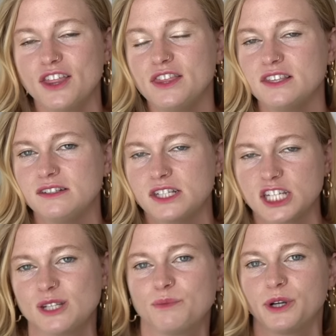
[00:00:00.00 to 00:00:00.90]
these
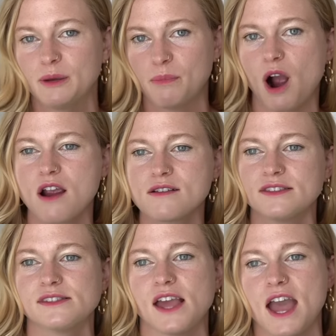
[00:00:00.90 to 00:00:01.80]
disparate
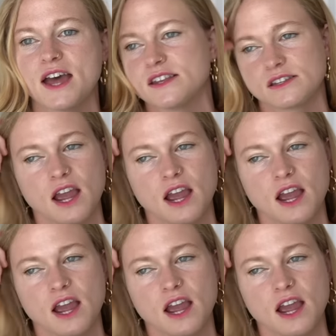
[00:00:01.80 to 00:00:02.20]
parts and